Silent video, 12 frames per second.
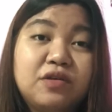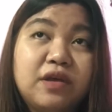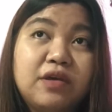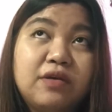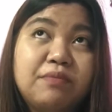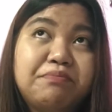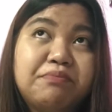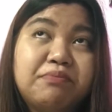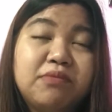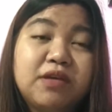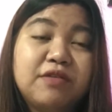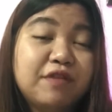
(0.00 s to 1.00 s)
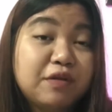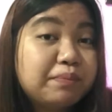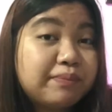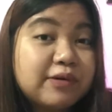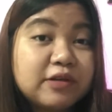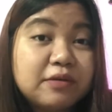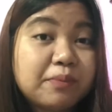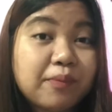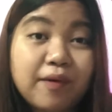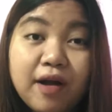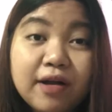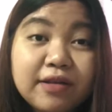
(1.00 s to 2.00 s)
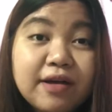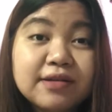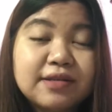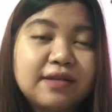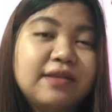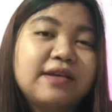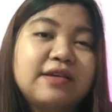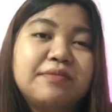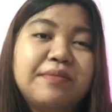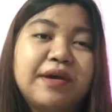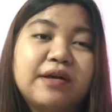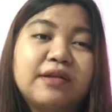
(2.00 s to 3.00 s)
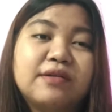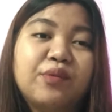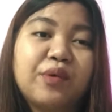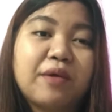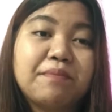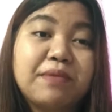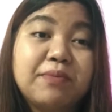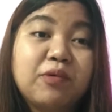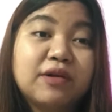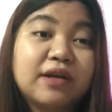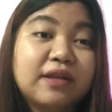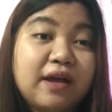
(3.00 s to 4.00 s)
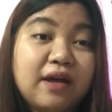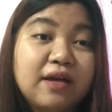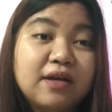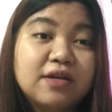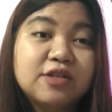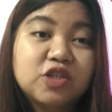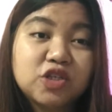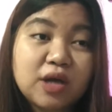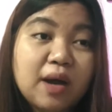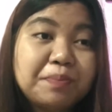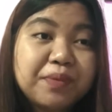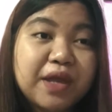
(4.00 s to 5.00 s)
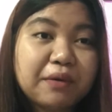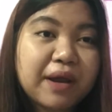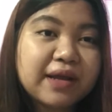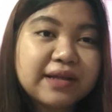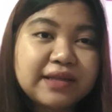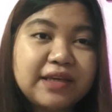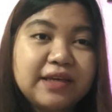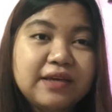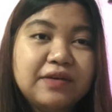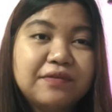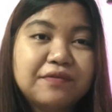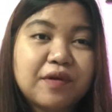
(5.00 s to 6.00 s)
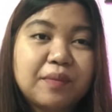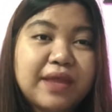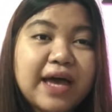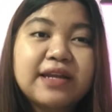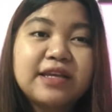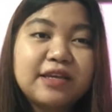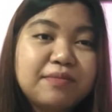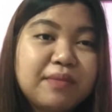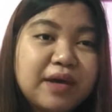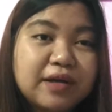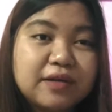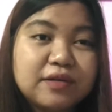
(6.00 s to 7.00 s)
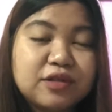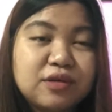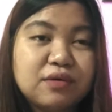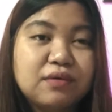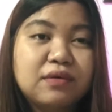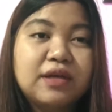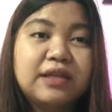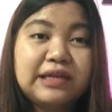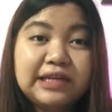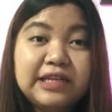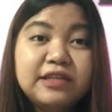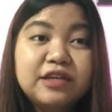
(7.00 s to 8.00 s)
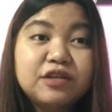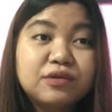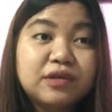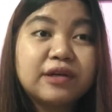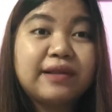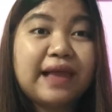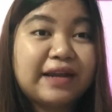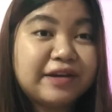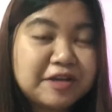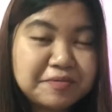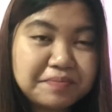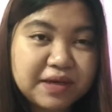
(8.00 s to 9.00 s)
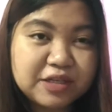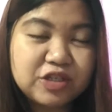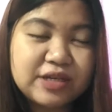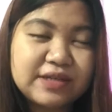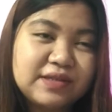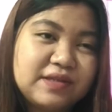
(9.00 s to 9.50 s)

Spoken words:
They even put products in the email where people can shop directly from that email to leading to their landing pages.